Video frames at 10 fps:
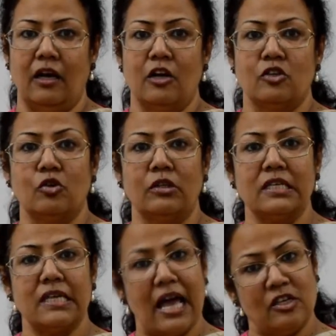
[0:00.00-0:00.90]
So
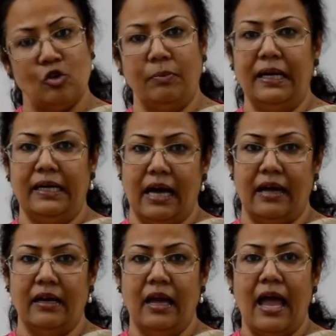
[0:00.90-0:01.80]
this has to be
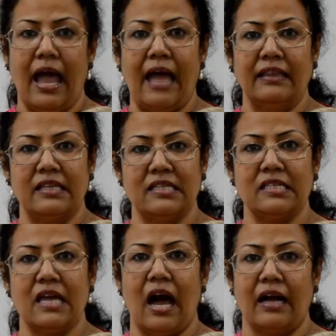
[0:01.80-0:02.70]
done, and this
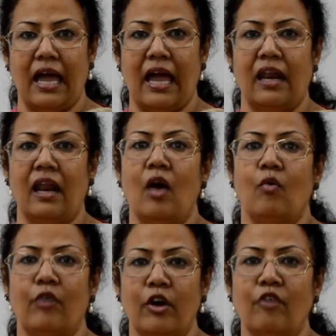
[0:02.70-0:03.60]
is again
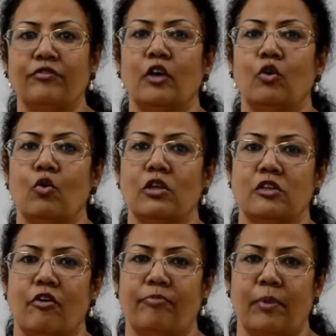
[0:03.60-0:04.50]
one of the
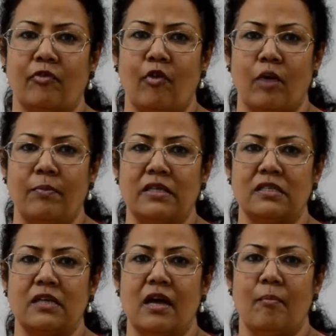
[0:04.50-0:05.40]
goals of
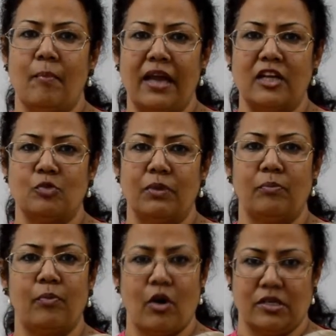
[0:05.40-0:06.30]
performance
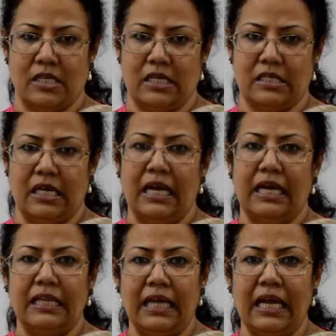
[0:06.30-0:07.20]
management process.
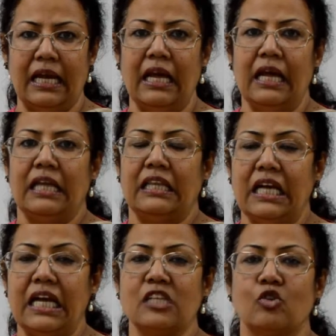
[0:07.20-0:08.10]
Then
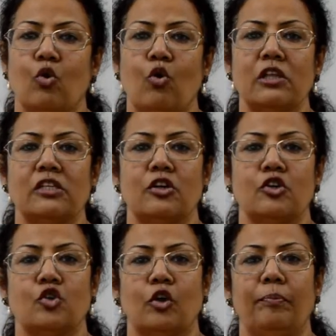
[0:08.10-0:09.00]
these goals
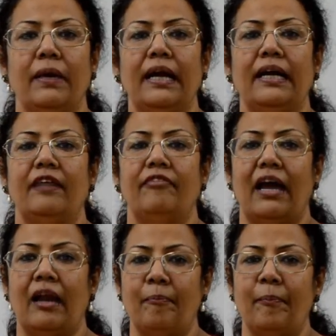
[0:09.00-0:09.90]
should be
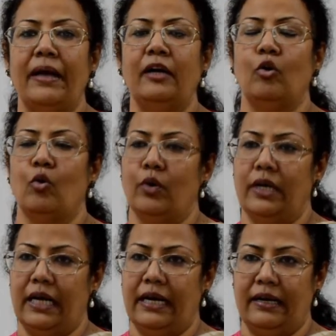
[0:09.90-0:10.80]
development
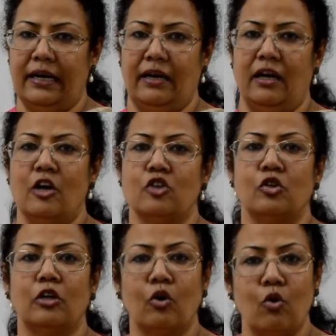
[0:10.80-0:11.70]
oriented.
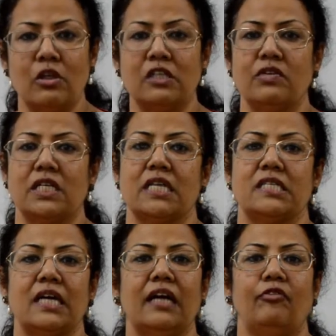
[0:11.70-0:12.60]
So the goals which are
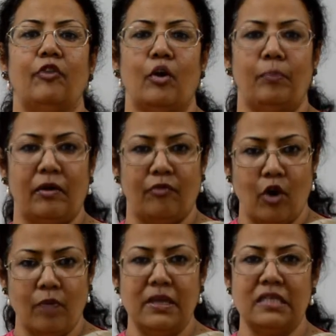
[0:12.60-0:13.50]
set for
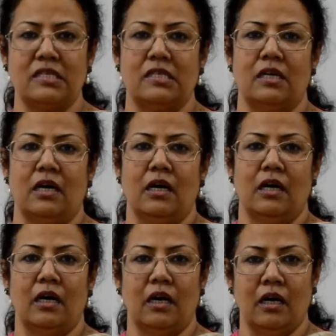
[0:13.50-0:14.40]
performance
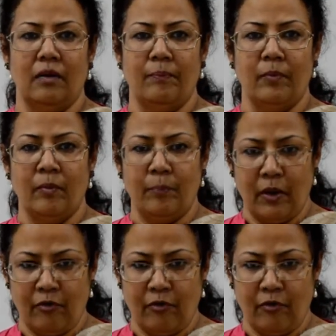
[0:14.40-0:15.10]
of